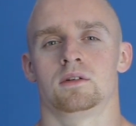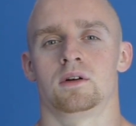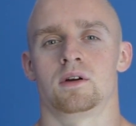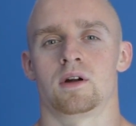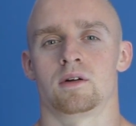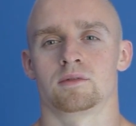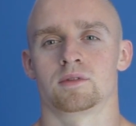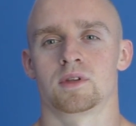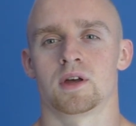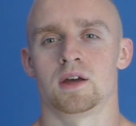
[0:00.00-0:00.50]

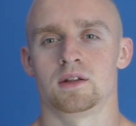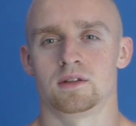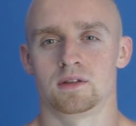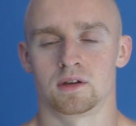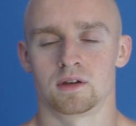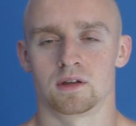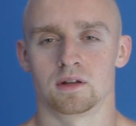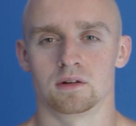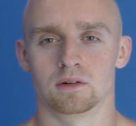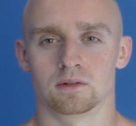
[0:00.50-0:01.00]
around
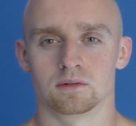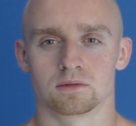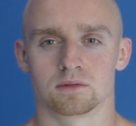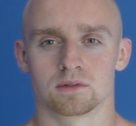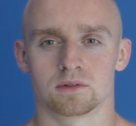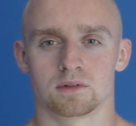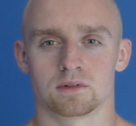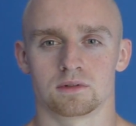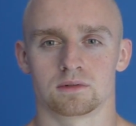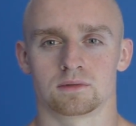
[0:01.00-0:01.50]
80 kilo,
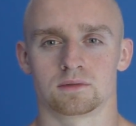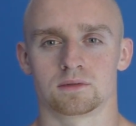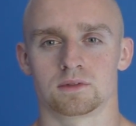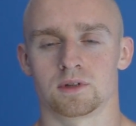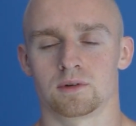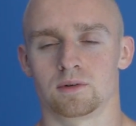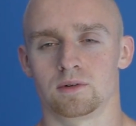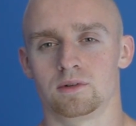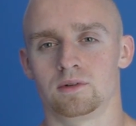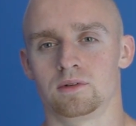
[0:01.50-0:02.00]

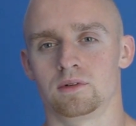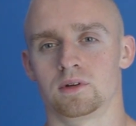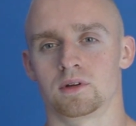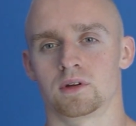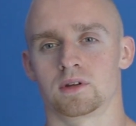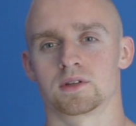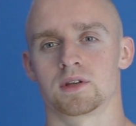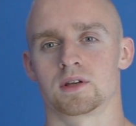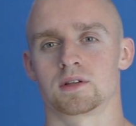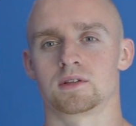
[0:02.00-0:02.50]
so
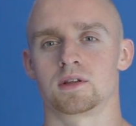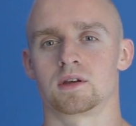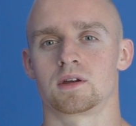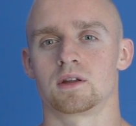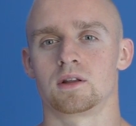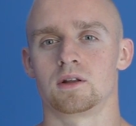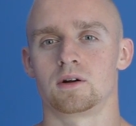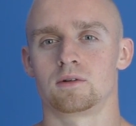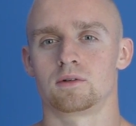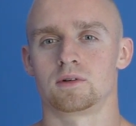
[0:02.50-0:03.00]
doing 60
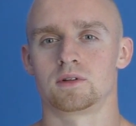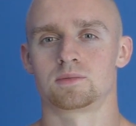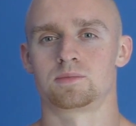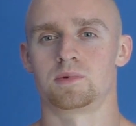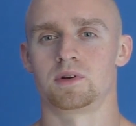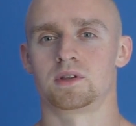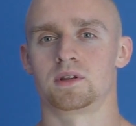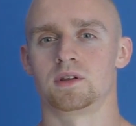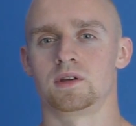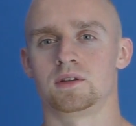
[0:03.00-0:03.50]
kilo is
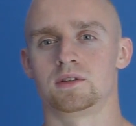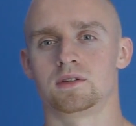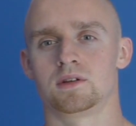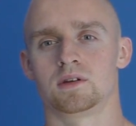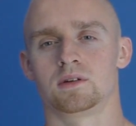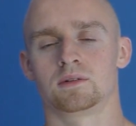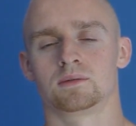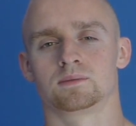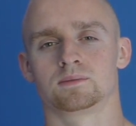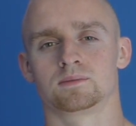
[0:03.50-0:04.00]
pretty
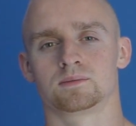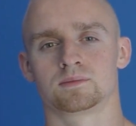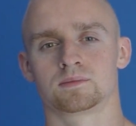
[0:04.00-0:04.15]
easy,